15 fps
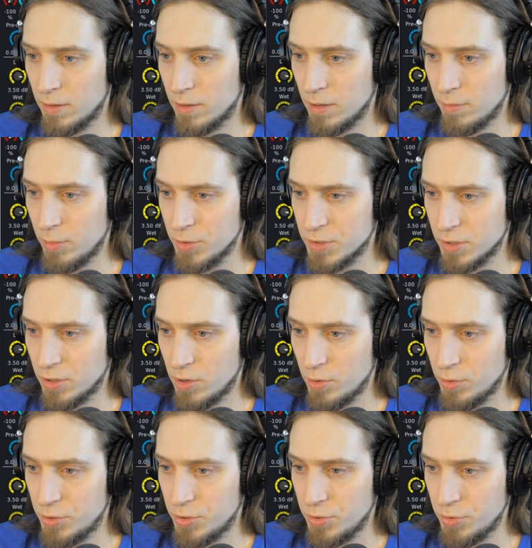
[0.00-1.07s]
I'm also
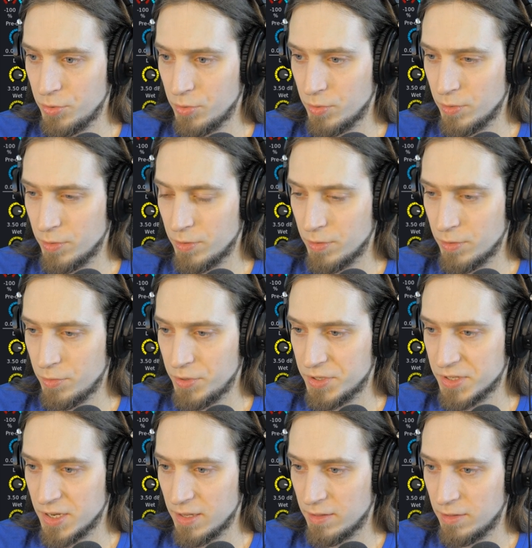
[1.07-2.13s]
going to
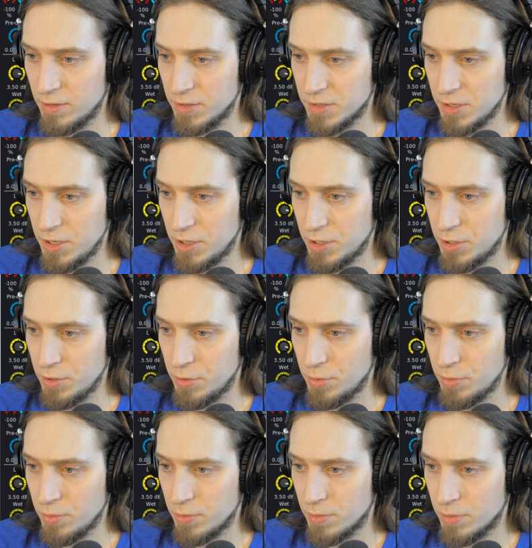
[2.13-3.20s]
reset this
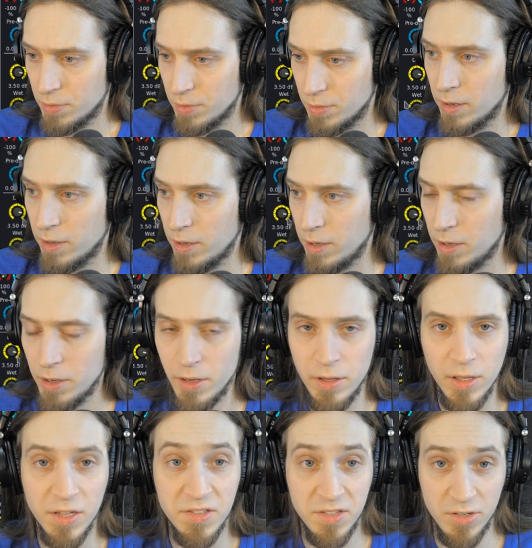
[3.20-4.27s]
EQ
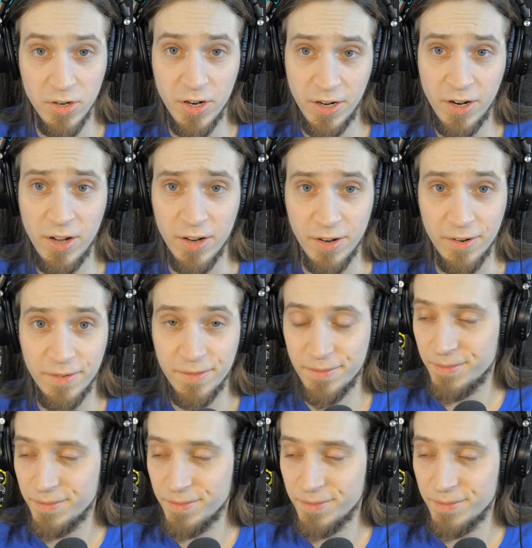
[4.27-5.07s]
and let's turn it on.